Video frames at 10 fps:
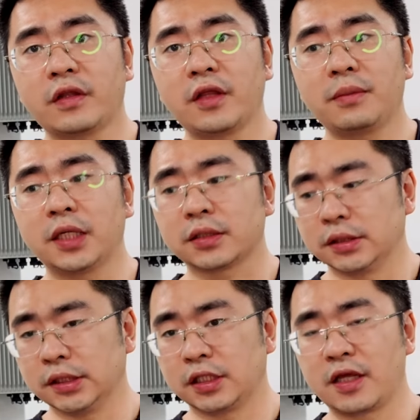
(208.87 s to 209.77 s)
think
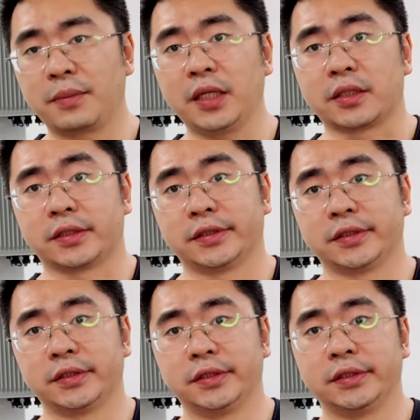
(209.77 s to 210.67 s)
about it.
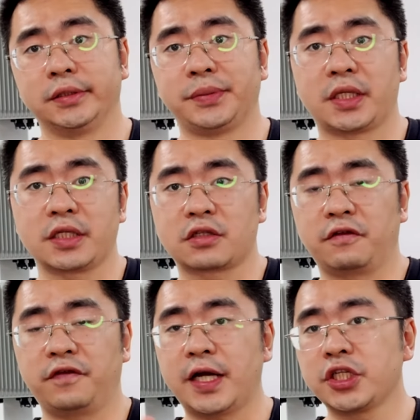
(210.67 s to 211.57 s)
Because
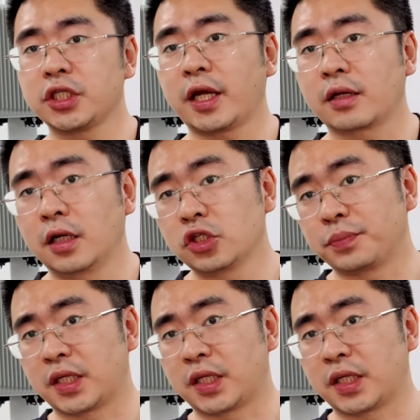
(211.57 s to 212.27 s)
of 5G technology,